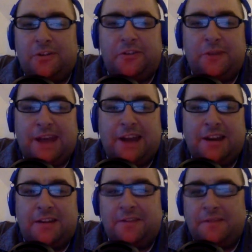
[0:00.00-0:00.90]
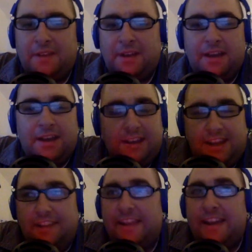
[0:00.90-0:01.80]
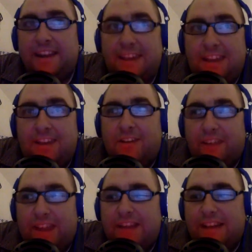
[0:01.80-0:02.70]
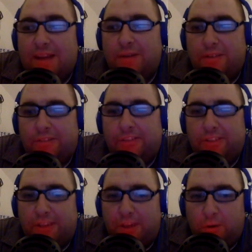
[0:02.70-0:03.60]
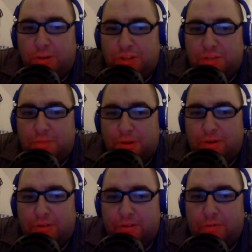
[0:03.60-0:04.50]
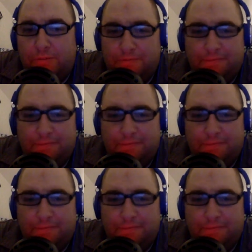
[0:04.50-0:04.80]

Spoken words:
Stratton. Get that ERA down a skosh tomorrow.